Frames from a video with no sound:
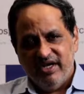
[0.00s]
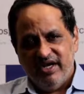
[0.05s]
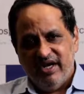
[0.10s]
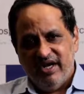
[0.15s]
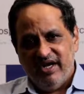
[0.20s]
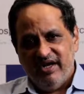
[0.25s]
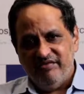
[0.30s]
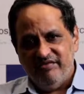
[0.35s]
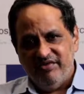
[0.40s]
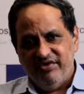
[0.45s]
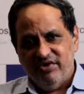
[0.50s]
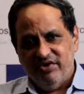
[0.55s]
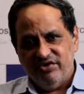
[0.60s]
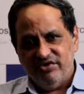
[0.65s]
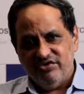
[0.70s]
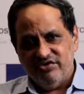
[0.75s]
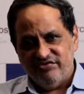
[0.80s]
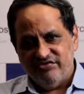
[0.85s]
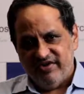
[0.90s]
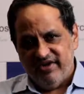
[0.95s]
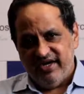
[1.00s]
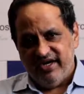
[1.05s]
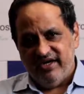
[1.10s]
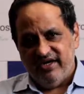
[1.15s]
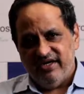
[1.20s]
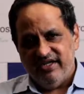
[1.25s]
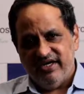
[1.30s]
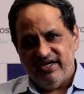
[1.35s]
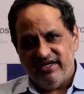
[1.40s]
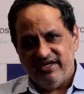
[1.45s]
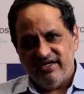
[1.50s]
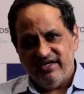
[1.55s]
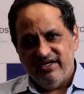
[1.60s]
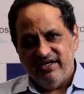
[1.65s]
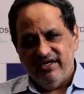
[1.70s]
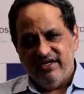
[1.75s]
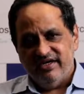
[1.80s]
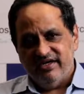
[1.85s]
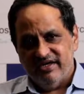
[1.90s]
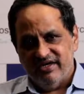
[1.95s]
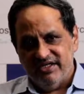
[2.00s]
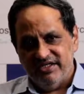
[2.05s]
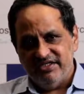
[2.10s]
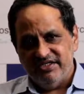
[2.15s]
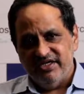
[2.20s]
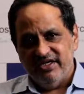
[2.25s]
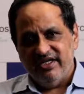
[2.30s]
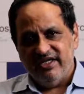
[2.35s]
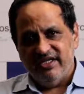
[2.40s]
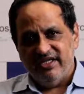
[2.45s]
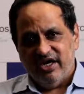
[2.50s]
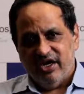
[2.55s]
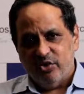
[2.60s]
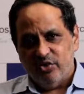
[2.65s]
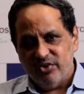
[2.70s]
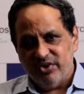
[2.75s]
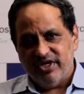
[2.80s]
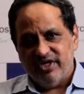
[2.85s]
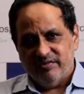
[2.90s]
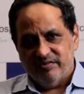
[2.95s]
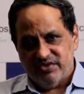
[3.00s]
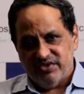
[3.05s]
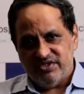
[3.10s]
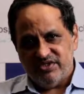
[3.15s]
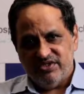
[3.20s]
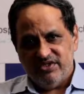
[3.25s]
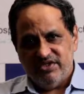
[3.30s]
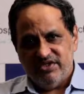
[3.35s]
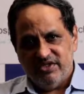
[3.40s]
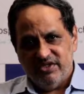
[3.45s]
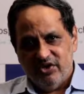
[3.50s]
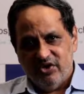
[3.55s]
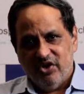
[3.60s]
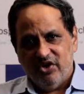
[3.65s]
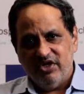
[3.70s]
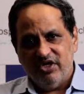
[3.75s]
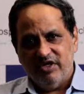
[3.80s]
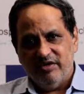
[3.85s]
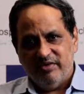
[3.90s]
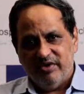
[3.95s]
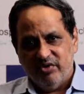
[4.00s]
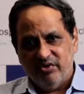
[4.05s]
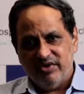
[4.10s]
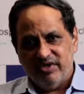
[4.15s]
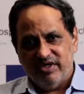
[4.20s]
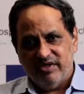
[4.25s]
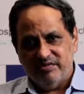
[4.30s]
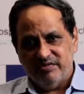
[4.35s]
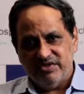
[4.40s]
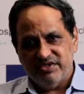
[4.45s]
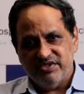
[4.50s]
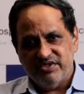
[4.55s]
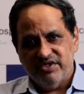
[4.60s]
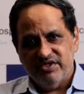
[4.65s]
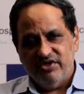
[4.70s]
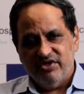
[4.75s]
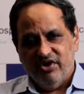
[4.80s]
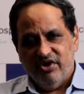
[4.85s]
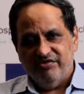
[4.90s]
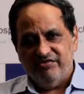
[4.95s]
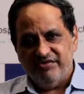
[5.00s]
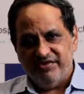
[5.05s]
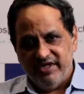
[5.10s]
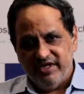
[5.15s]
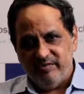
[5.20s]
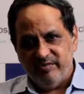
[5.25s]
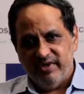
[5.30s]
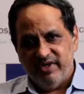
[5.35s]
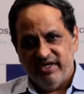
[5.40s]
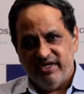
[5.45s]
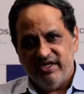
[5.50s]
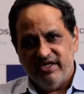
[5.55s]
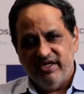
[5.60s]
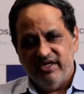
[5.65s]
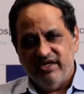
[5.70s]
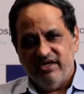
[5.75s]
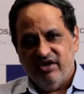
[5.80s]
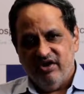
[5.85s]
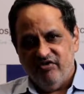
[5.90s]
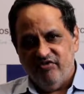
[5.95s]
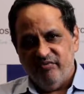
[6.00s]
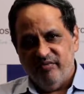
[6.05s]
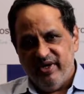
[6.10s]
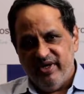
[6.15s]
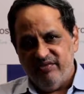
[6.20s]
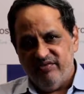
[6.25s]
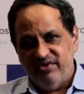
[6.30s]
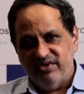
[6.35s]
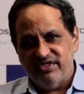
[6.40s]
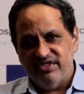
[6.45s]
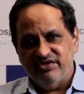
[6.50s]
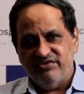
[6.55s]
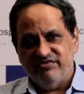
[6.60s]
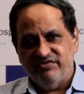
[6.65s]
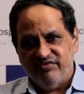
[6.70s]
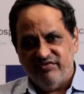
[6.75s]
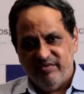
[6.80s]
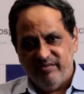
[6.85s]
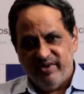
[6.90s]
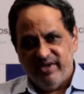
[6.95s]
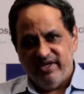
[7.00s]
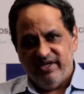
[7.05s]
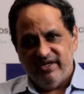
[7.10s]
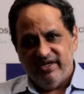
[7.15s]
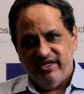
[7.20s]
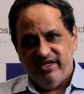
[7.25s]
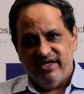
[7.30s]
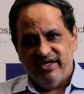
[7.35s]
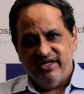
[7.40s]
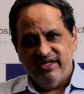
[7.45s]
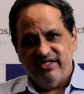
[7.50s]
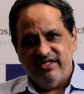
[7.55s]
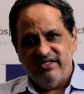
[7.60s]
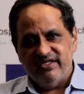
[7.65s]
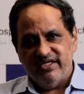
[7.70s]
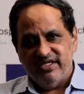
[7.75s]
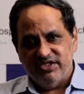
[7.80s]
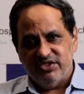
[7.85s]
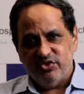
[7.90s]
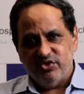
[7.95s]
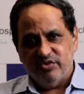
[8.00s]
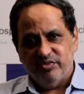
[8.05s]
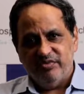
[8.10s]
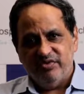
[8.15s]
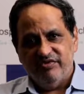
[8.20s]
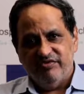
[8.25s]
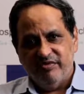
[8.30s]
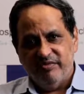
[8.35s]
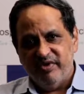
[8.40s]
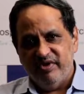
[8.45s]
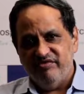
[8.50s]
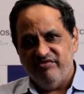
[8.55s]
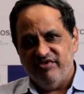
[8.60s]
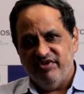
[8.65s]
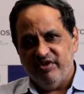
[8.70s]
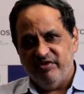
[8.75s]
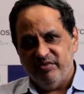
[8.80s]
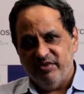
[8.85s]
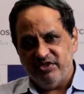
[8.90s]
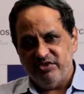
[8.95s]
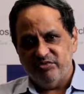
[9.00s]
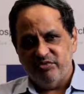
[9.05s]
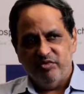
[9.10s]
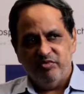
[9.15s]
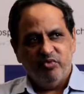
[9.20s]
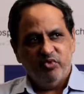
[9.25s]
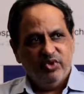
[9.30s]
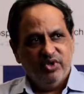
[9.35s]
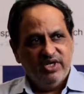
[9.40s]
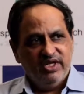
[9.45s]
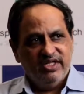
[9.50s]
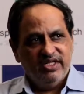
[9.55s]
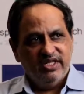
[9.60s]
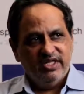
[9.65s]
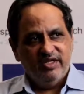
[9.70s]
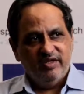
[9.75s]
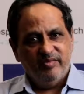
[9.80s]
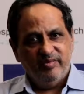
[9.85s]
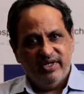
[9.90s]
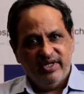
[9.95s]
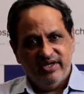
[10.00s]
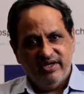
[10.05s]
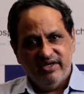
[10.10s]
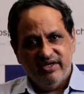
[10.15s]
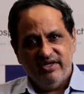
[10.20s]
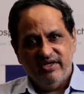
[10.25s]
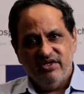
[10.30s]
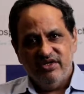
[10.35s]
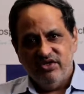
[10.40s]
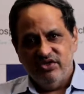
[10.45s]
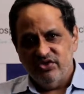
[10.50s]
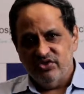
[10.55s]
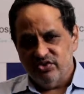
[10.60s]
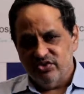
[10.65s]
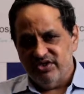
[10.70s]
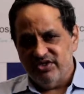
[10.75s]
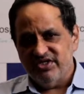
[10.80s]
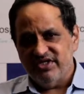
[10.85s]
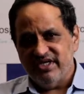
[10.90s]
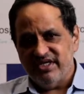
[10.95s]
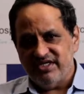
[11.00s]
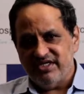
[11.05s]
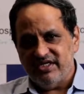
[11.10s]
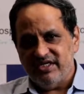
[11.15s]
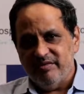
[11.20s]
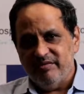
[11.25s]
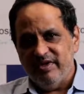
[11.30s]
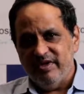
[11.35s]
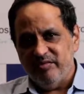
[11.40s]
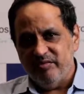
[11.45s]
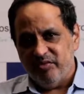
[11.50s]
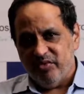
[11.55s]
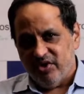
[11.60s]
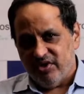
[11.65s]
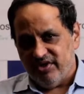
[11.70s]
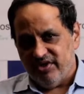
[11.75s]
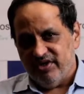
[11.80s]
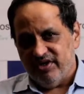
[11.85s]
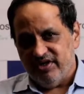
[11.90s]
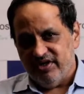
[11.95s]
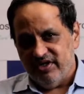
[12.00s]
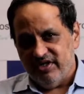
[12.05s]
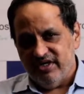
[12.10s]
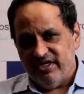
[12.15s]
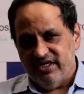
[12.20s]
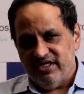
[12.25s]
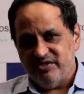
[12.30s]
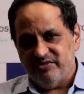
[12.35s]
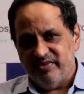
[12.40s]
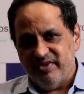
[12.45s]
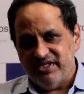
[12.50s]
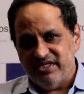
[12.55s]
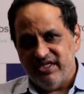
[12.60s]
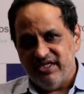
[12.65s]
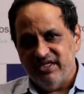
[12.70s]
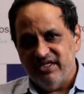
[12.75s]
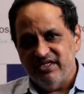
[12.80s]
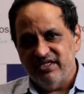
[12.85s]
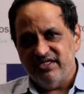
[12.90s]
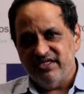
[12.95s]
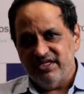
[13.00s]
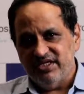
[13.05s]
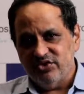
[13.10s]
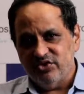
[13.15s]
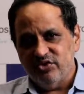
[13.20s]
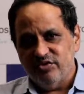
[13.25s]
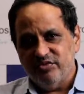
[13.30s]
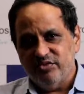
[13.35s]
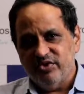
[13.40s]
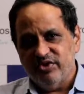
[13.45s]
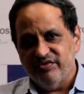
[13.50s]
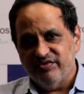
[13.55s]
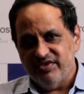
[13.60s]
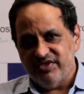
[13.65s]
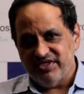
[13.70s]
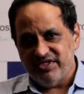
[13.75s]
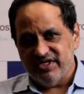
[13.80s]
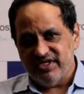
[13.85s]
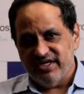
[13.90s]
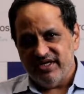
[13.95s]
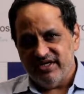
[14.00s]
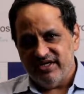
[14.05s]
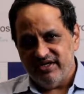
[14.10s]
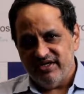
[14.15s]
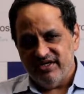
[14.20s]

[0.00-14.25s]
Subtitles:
And we also find that traditionally the outcomes, the long-term outcomes of treatment of men versus women in this age group, the women fare much more poorly than in men. So this is extremely important, especially in this age group, to investigate.